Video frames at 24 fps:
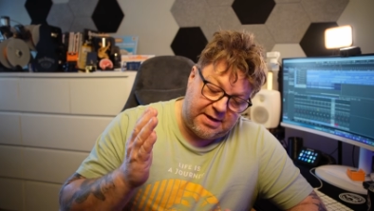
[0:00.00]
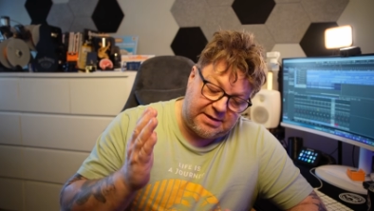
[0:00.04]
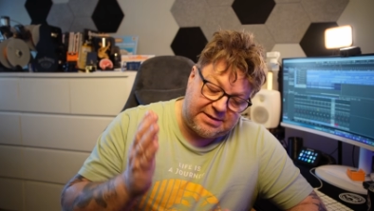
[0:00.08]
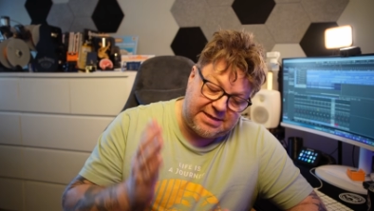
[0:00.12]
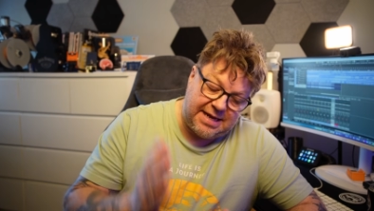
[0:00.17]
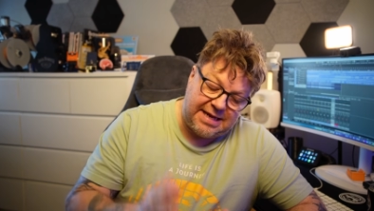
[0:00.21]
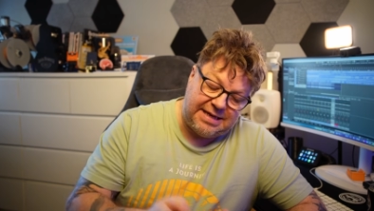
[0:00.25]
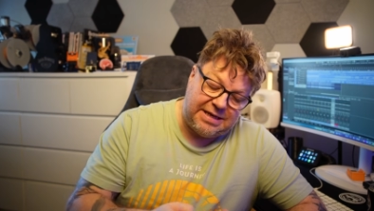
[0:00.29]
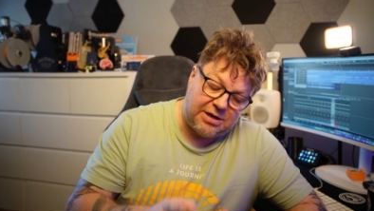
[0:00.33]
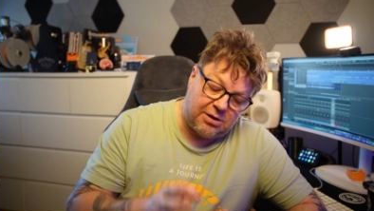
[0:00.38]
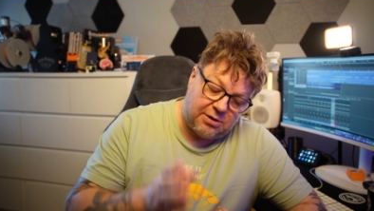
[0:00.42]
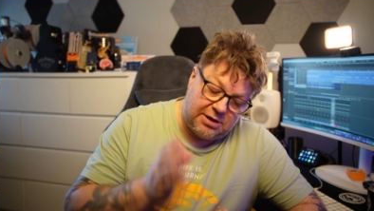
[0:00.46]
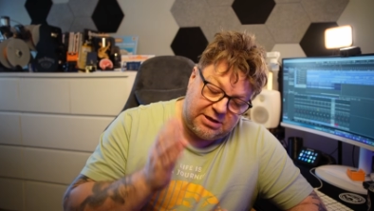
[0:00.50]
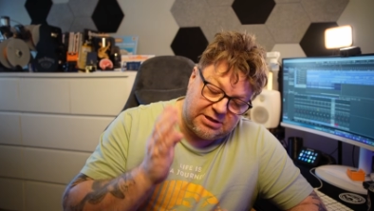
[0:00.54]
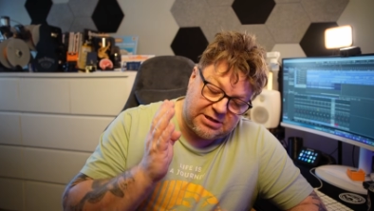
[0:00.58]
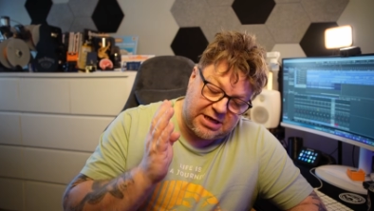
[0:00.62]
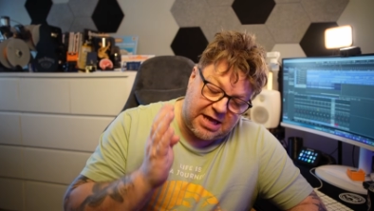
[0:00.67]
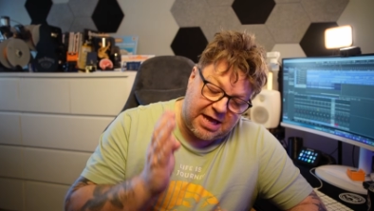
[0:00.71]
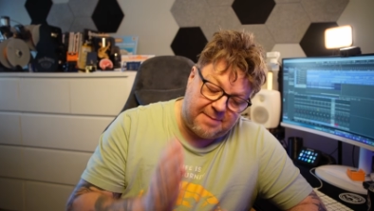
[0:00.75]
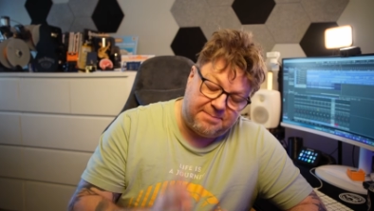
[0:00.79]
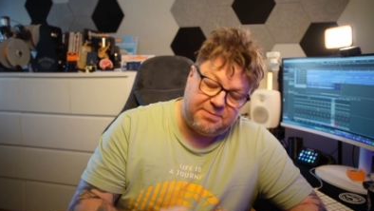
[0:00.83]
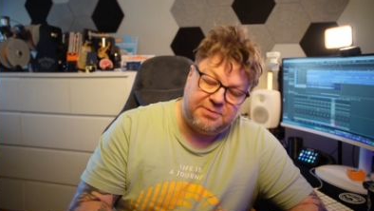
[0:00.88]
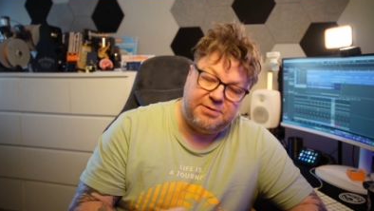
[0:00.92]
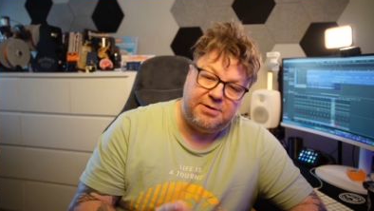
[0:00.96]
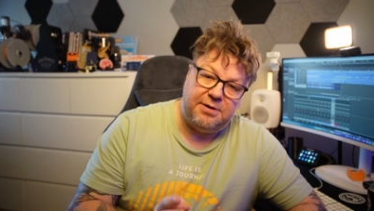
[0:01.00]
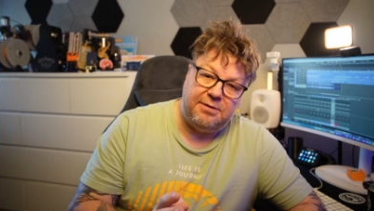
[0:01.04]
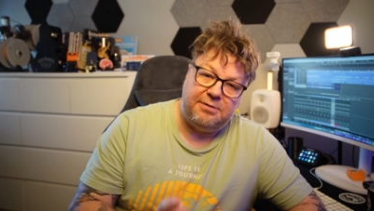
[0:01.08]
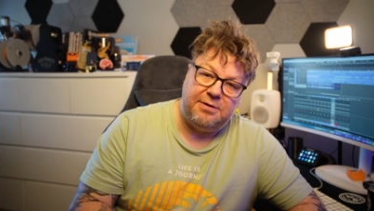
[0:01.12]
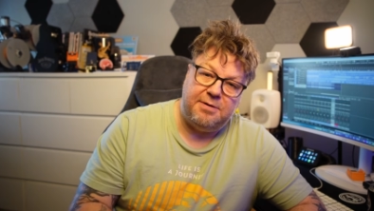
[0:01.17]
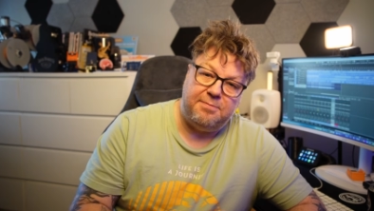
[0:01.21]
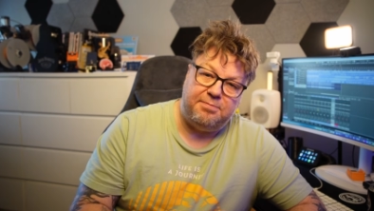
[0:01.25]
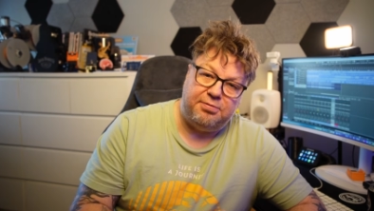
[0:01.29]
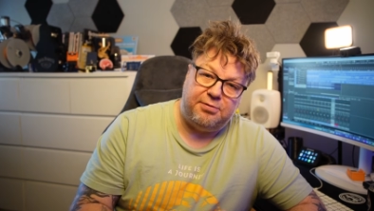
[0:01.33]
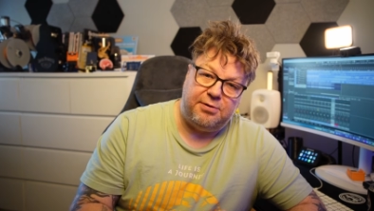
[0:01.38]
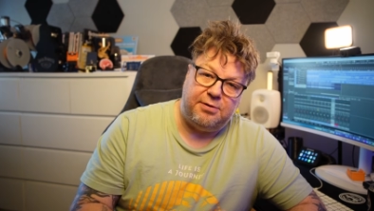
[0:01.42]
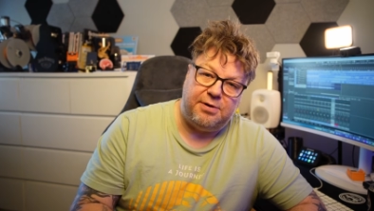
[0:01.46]
technology is
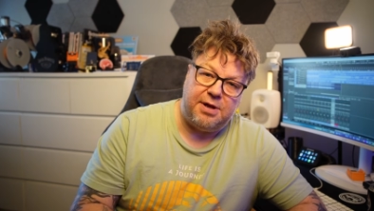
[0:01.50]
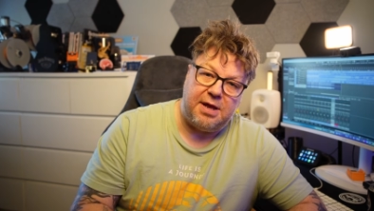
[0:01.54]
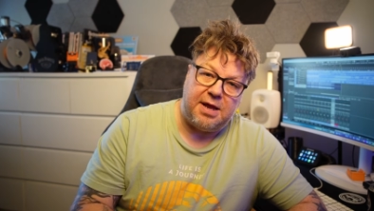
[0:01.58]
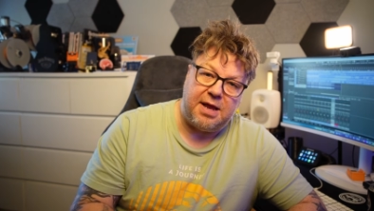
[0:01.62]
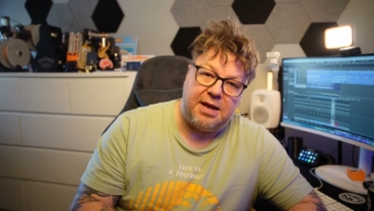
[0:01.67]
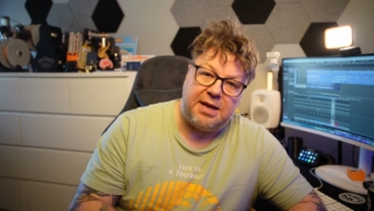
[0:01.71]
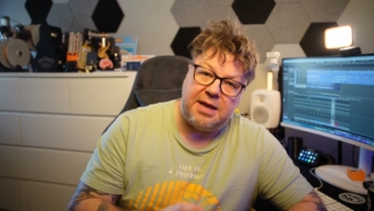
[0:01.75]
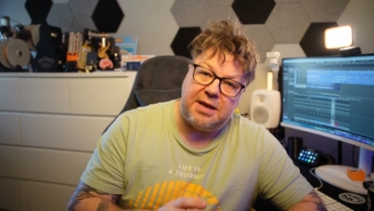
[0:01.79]
absolutely brilliant.